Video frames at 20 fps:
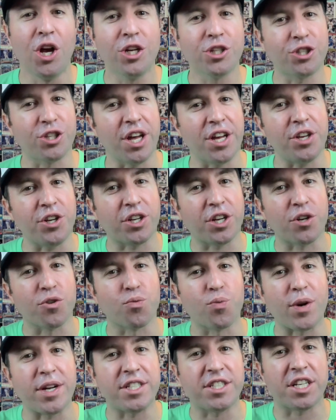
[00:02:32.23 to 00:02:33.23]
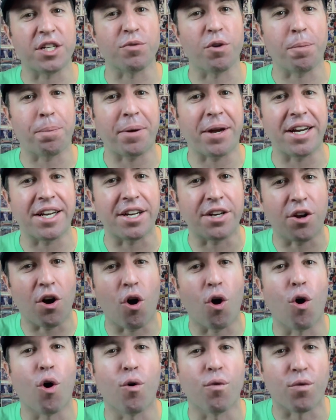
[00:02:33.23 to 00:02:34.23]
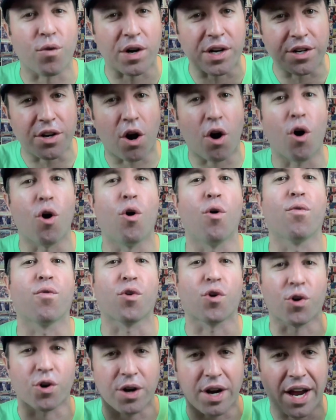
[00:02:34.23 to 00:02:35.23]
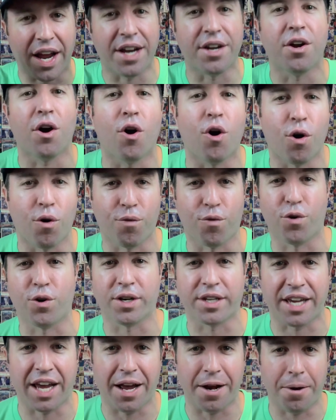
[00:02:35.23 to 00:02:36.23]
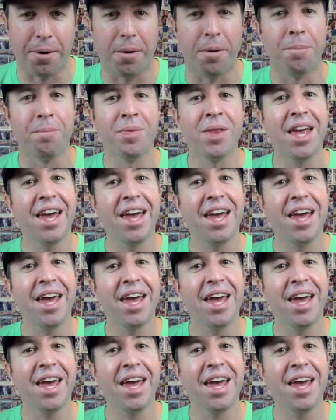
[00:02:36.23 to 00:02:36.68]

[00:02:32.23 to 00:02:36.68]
so that you can rinse and repeat it over and over and over again.